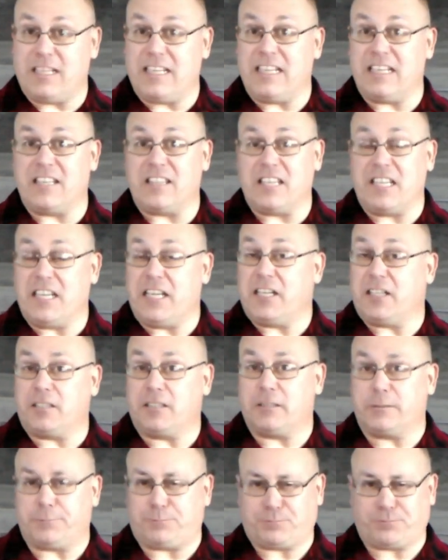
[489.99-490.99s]
to the end of the
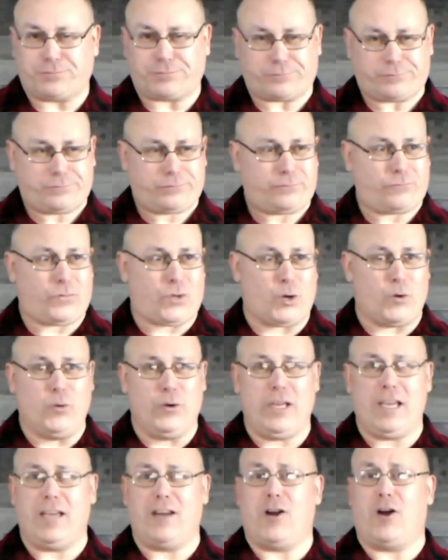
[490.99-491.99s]
year,
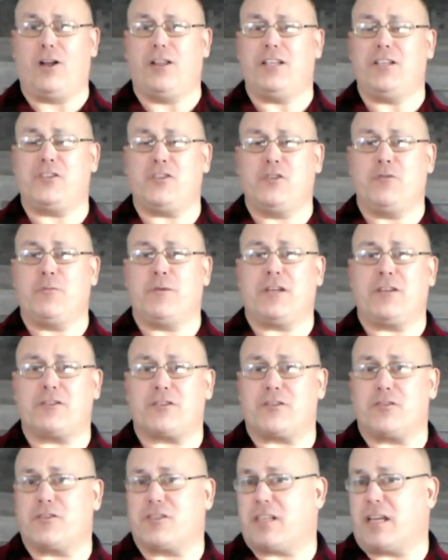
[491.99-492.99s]
we had all these new
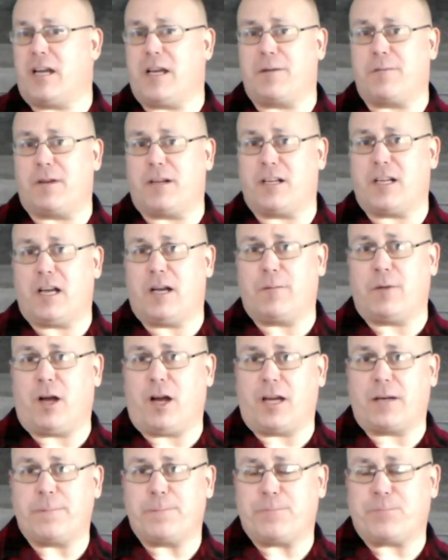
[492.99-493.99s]
ministers come
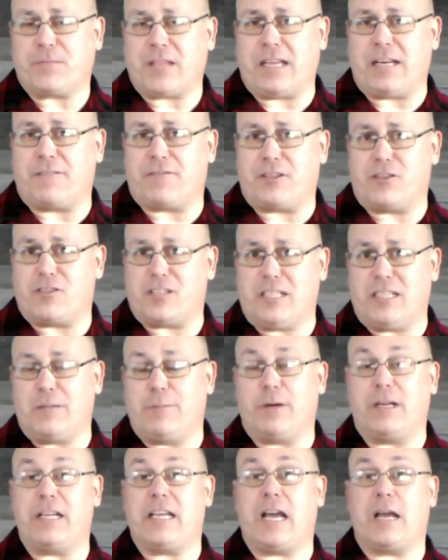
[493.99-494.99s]
on, and if there's
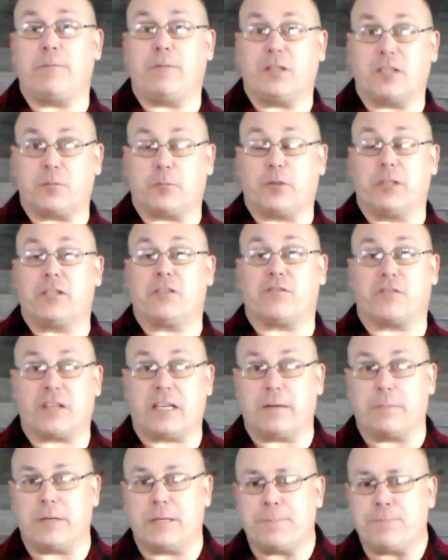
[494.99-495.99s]
anybody I missed, please
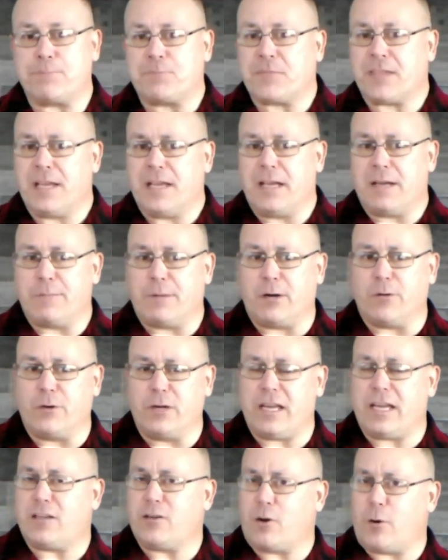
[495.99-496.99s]
forgive me. But
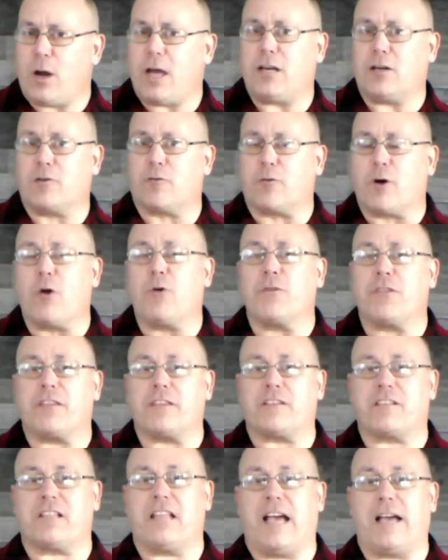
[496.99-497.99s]
we had quite a
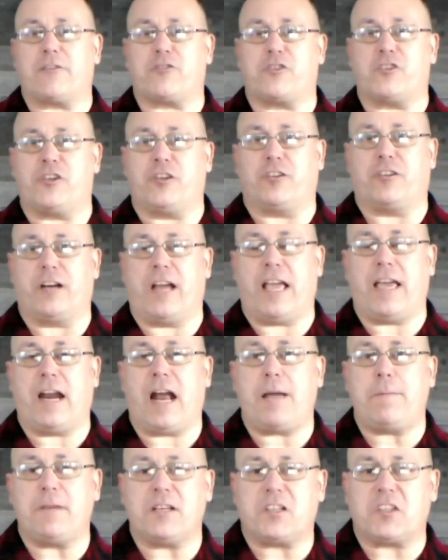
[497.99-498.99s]
growth this last year,
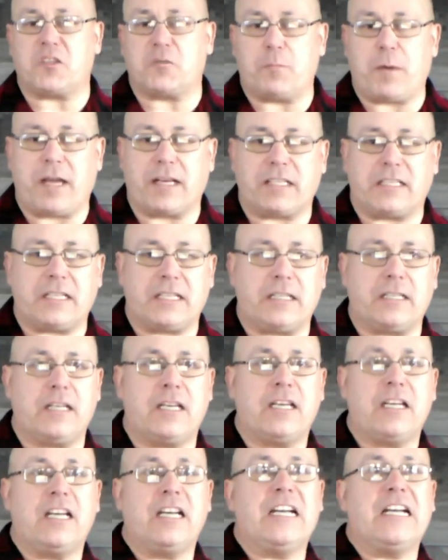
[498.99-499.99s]
and I'm expecting